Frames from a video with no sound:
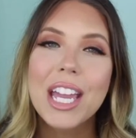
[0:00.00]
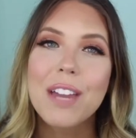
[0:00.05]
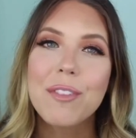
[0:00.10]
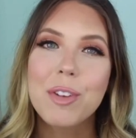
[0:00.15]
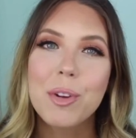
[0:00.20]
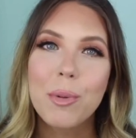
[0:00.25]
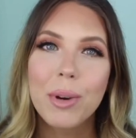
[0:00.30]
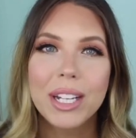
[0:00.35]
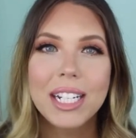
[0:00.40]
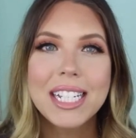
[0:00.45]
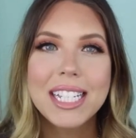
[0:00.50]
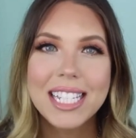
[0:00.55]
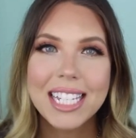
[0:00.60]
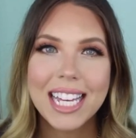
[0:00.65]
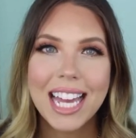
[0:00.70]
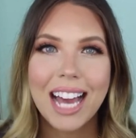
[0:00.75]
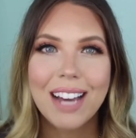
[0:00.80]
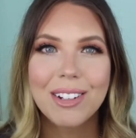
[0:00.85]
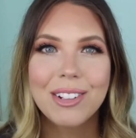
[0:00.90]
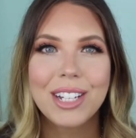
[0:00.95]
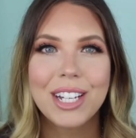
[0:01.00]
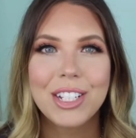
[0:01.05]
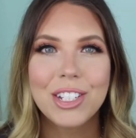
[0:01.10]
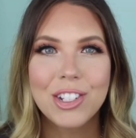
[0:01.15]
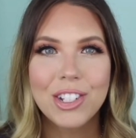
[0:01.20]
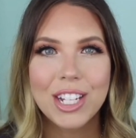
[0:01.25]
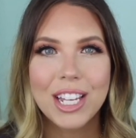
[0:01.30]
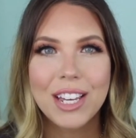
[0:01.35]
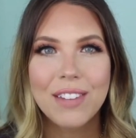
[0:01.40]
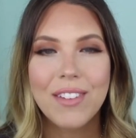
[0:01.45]
If you want to see how to
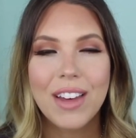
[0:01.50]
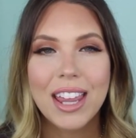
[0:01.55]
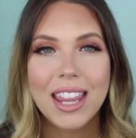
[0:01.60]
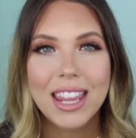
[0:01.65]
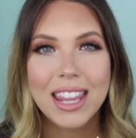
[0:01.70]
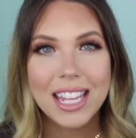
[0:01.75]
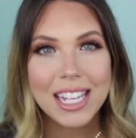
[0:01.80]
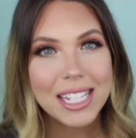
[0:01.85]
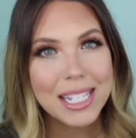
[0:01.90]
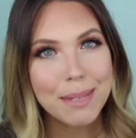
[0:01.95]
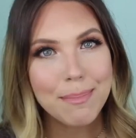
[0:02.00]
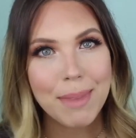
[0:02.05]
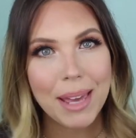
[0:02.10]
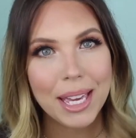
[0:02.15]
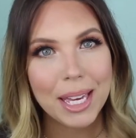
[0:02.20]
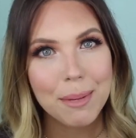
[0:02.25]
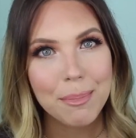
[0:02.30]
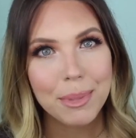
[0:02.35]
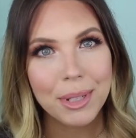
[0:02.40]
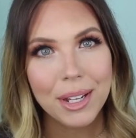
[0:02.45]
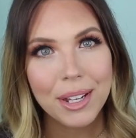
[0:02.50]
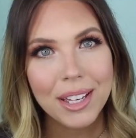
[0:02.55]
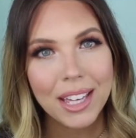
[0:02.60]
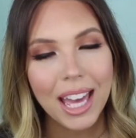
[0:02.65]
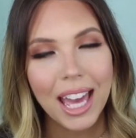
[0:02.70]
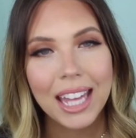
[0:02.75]
achieve this makeup look